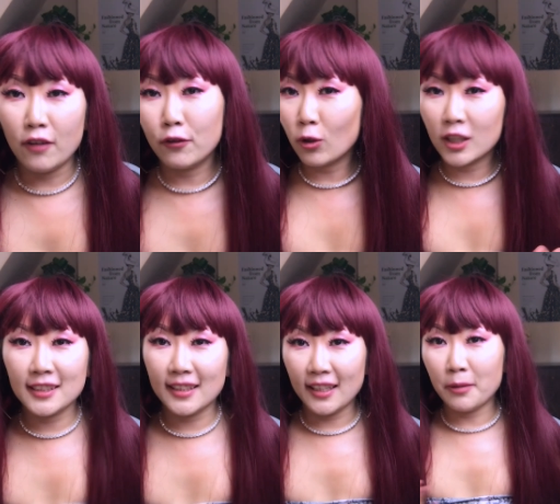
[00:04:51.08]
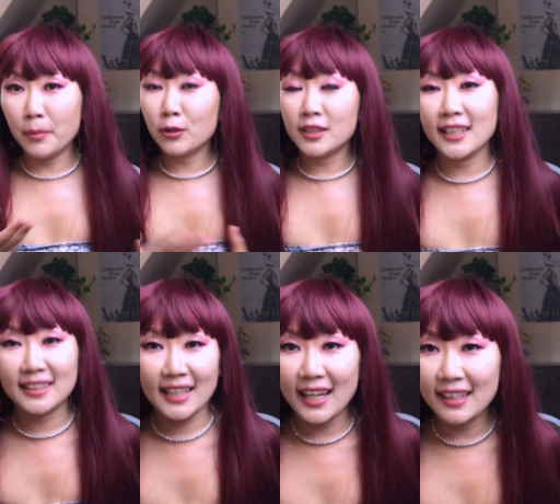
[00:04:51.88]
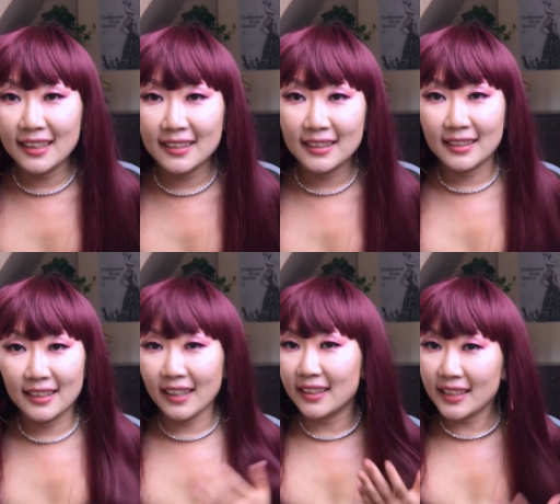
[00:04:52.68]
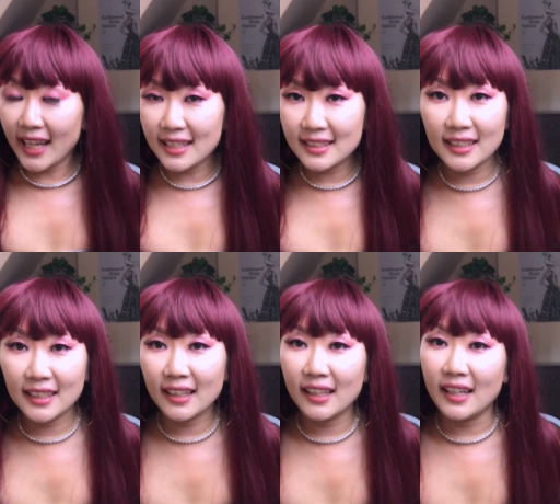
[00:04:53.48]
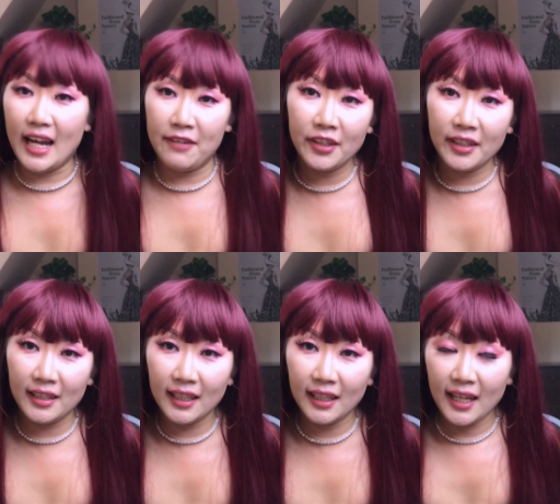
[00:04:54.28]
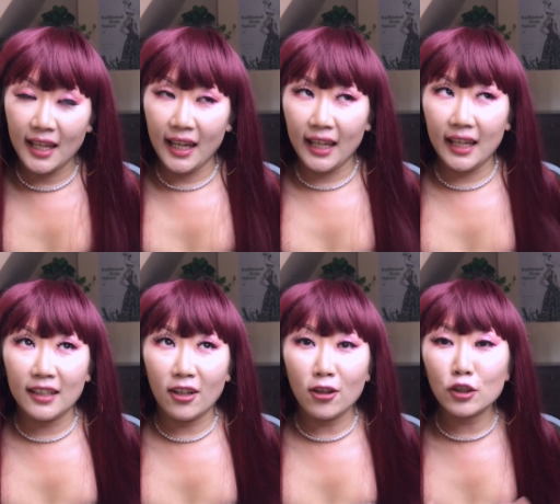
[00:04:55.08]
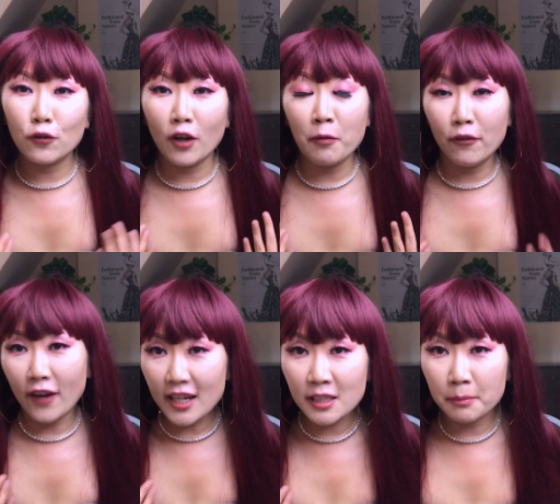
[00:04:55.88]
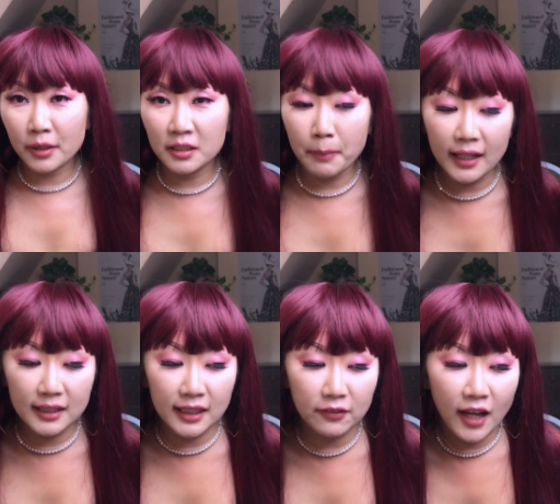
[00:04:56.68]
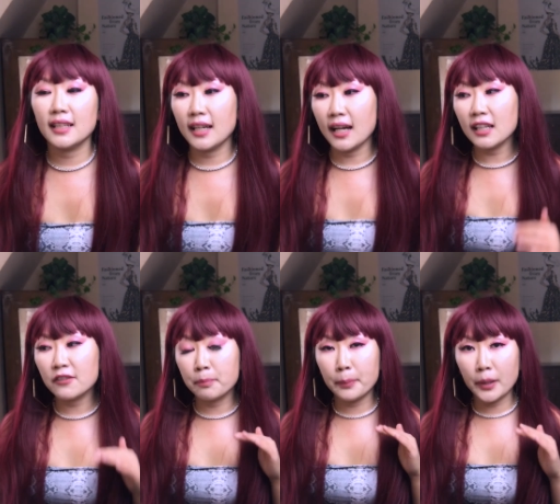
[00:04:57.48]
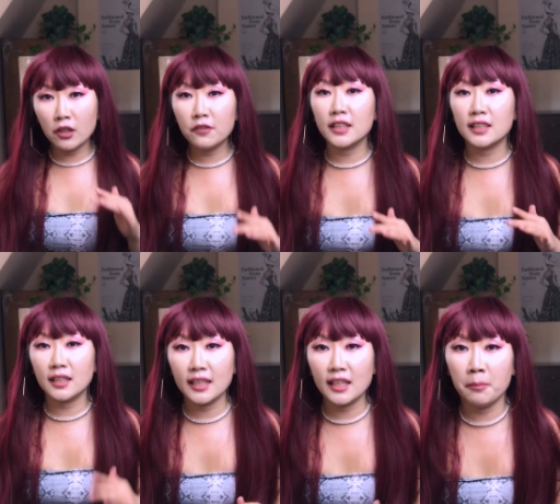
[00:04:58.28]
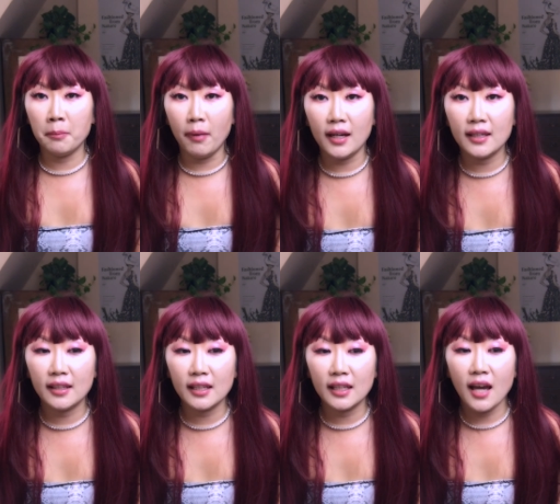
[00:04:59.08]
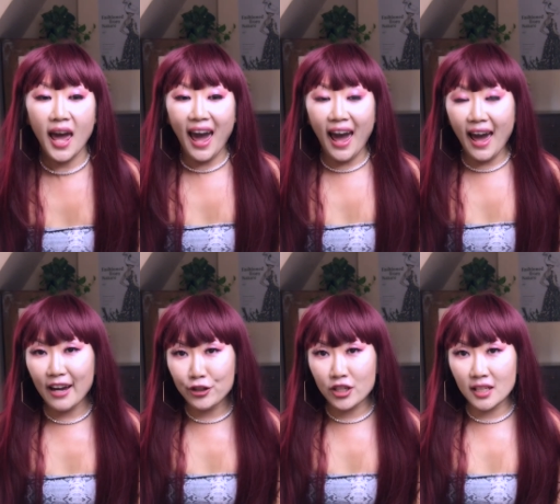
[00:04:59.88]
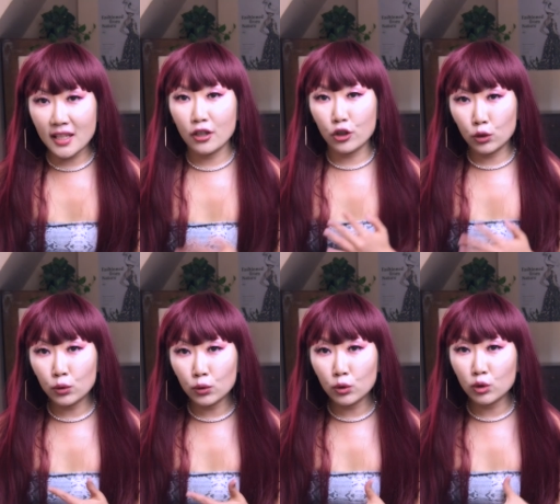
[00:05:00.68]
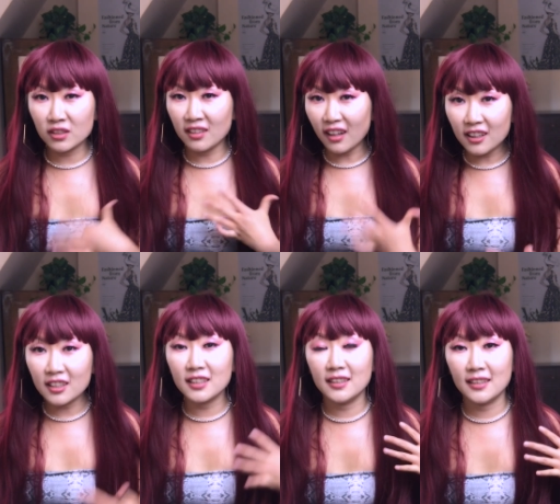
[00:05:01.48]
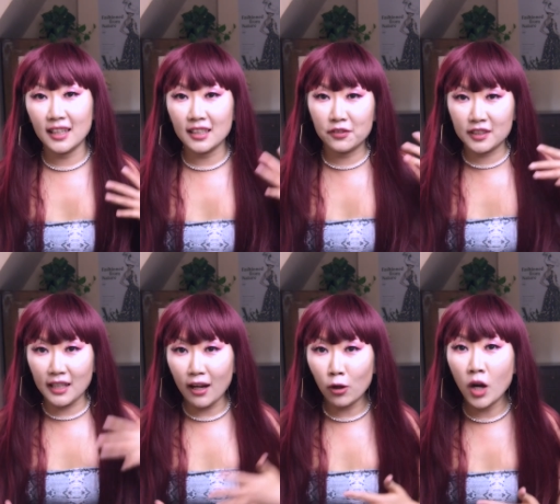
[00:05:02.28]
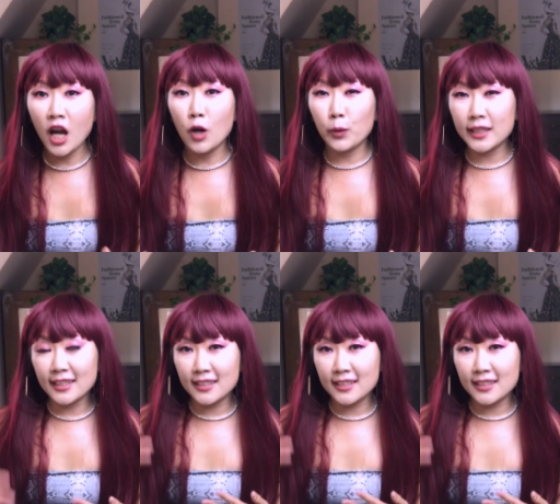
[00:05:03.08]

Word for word: of course, their music talent, their dancing, their everything, and also from fashion perspective, they kind of perfectly combine the edgy, cool, dark kind of style with the